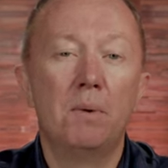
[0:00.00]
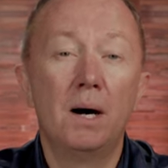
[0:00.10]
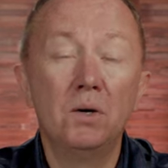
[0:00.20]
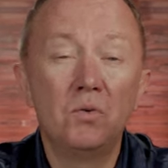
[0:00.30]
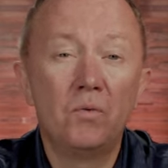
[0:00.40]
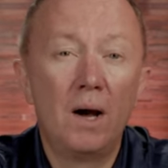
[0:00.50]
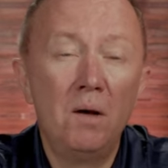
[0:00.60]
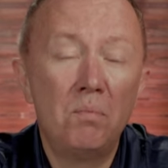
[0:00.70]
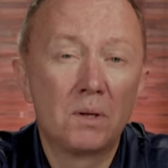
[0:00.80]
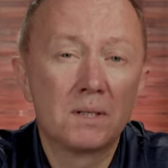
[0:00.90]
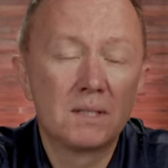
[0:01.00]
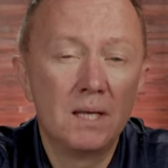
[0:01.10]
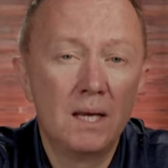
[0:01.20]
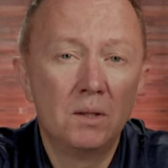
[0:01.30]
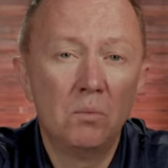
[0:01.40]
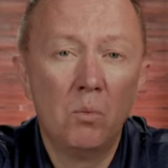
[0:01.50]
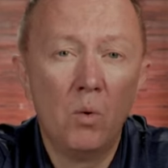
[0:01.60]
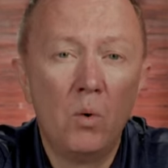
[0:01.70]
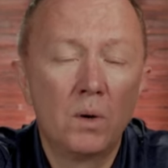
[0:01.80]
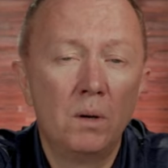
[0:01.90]
about 5%
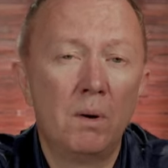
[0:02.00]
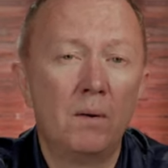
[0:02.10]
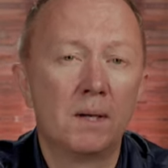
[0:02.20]
more above